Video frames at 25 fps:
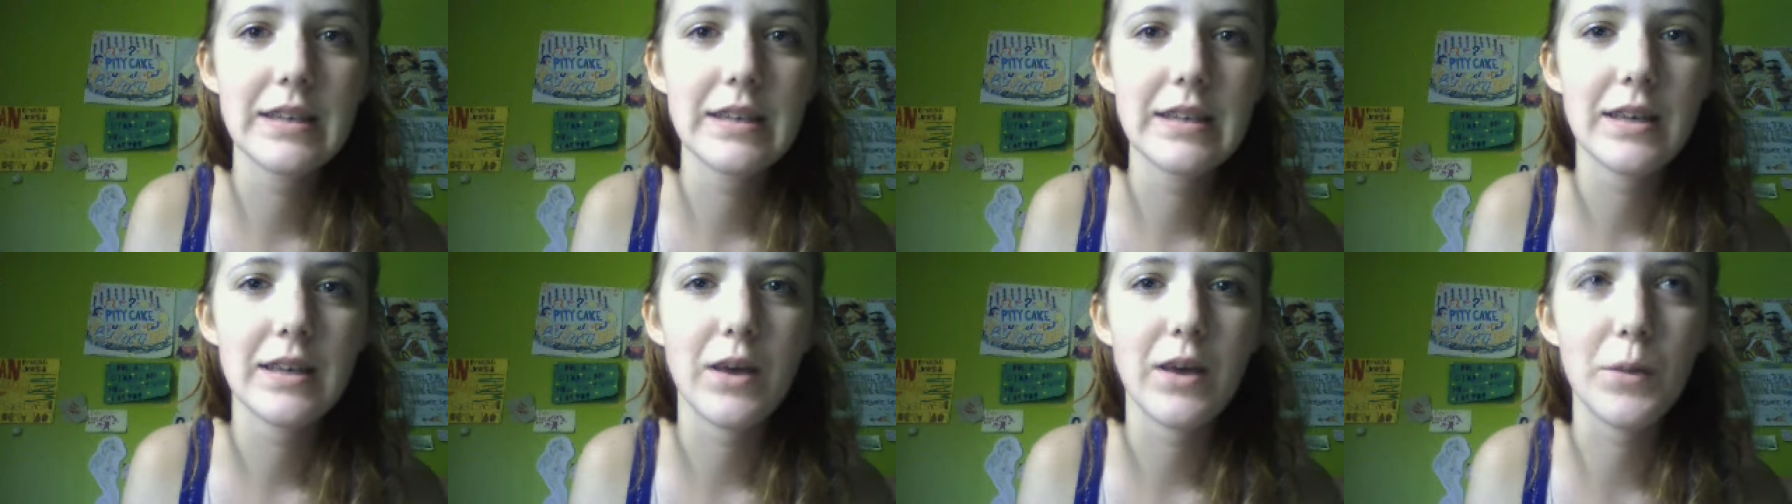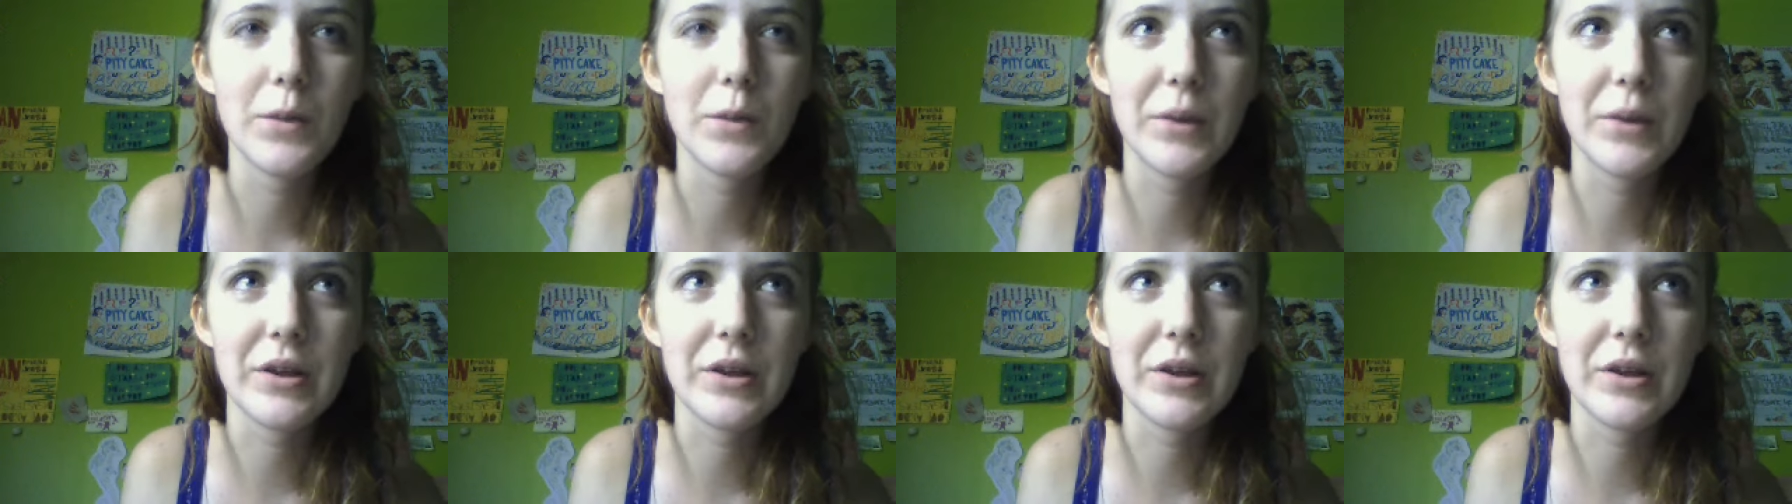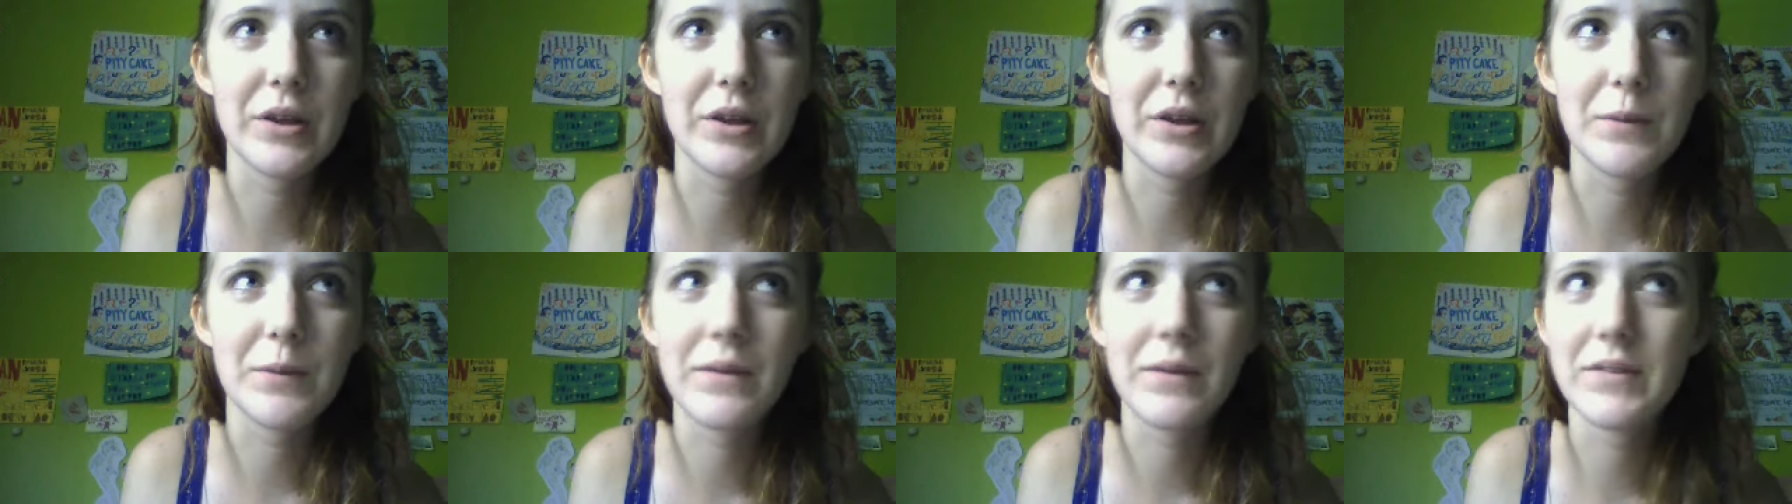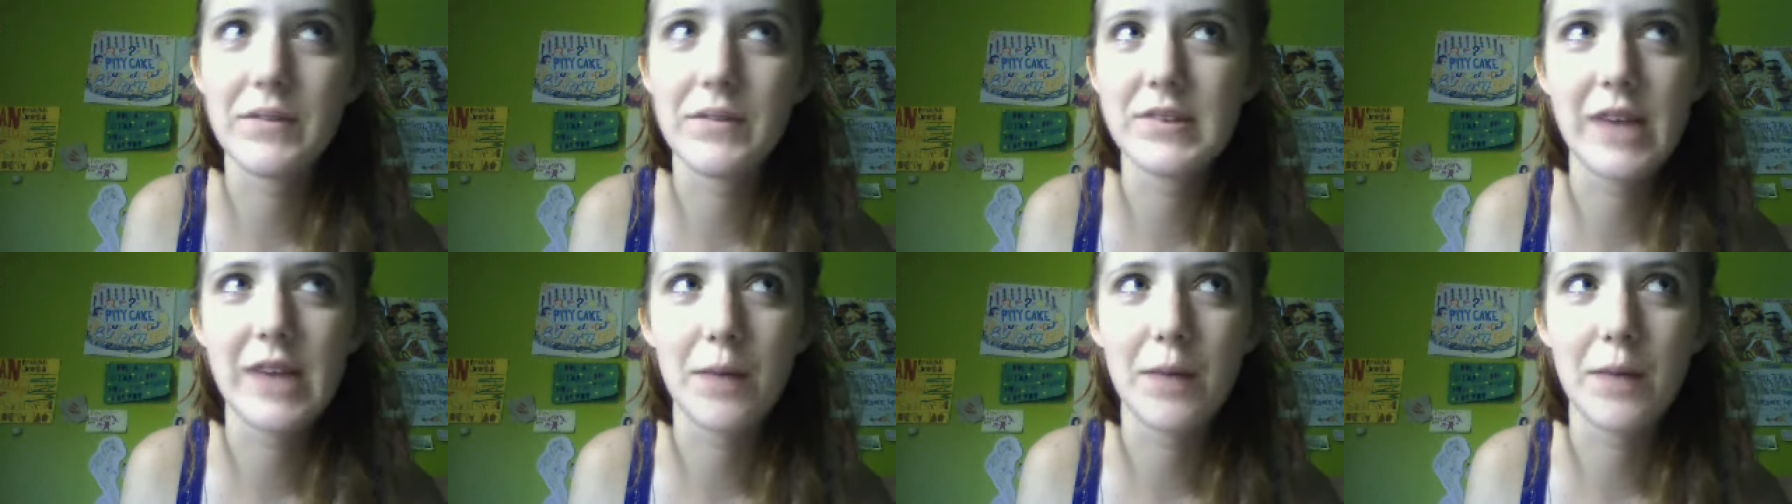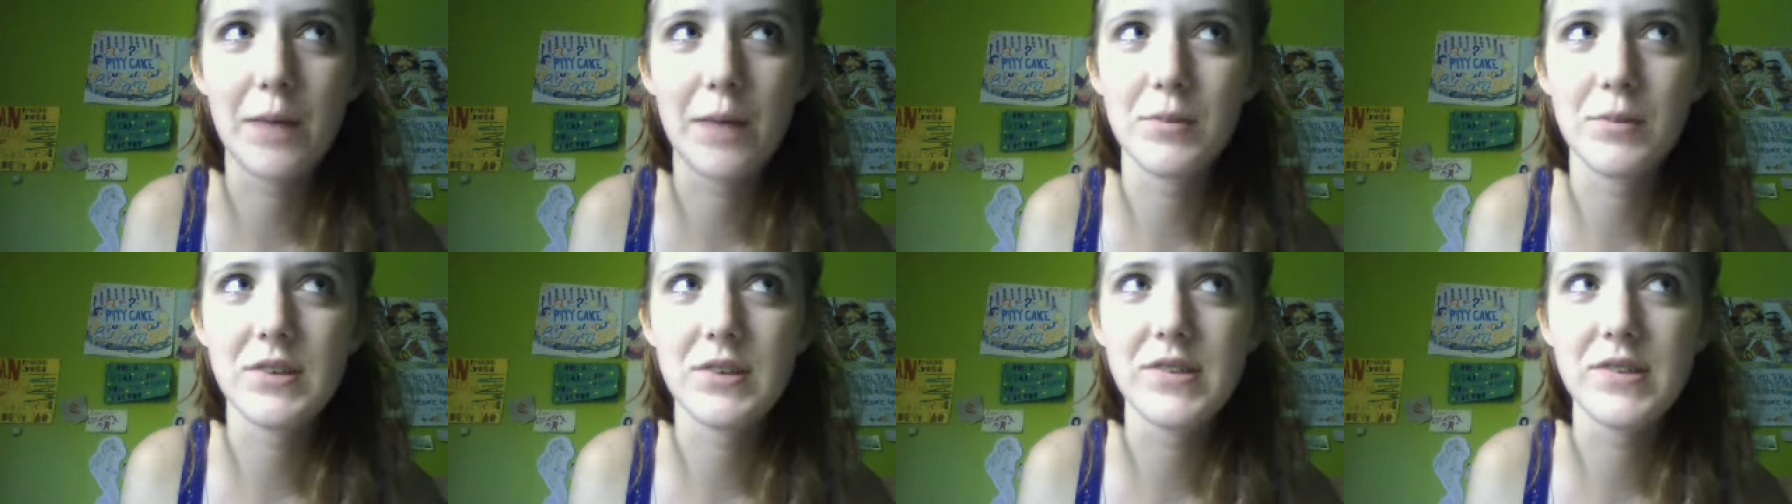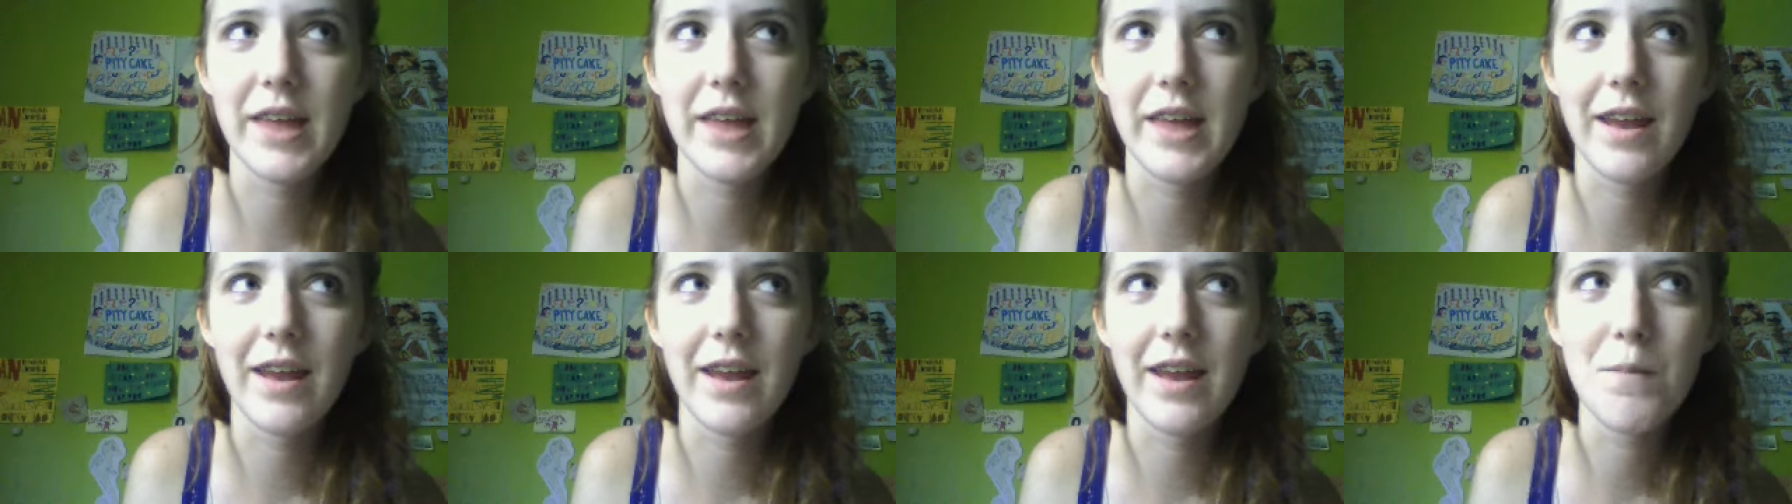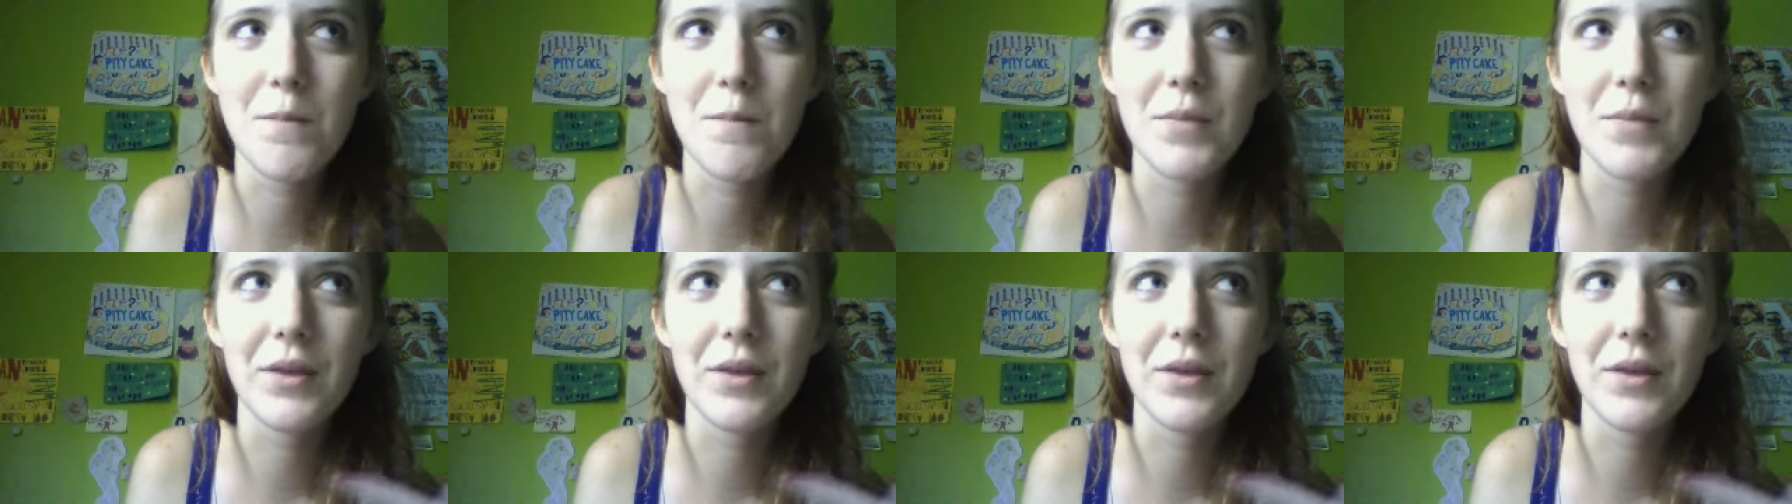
Apparently, we've established that I'm